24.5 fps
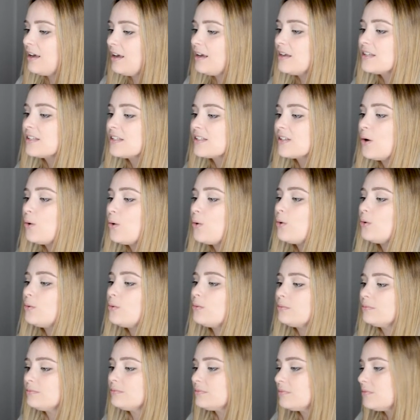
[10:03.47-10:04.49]
So
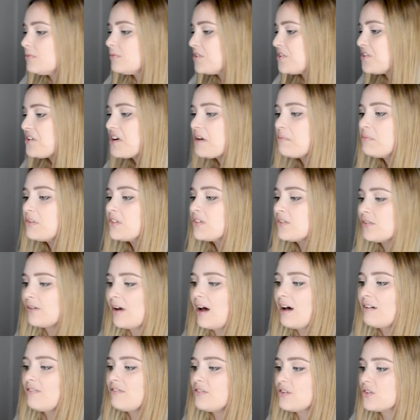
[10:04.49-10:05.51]
we're able to
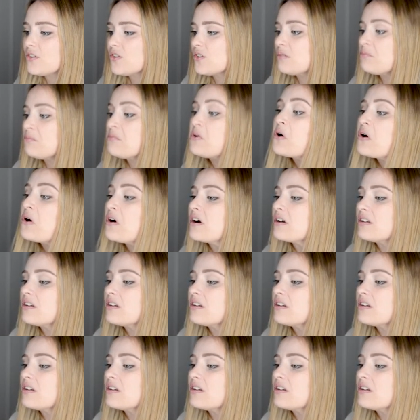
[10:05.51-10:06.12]
offer some more